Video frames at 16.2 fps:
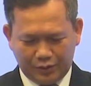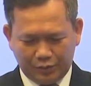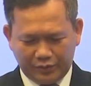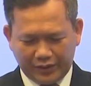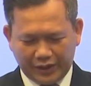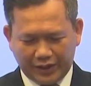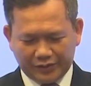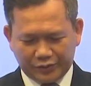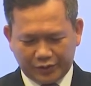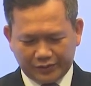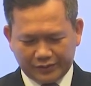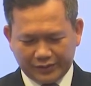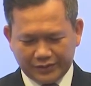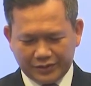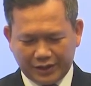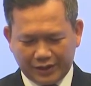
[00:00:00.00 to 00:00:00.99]
We are
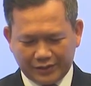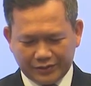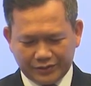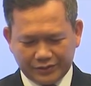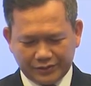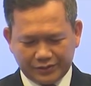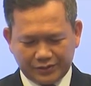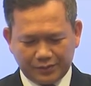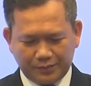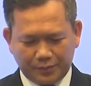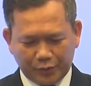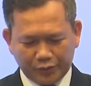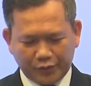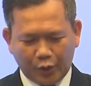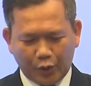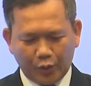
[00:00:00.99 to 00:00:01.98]
addressing challenges,
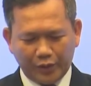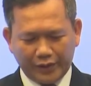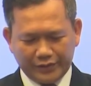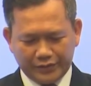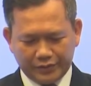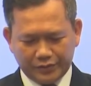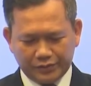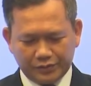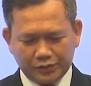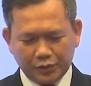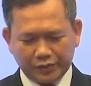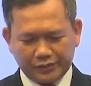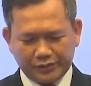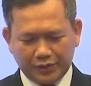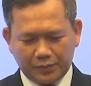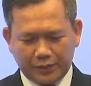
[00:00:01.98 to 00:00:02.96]
both old and new, to
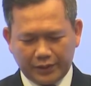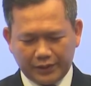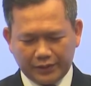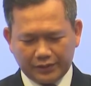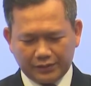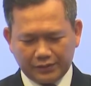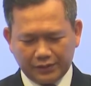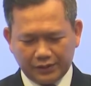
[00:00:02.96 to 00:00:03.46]
accelerate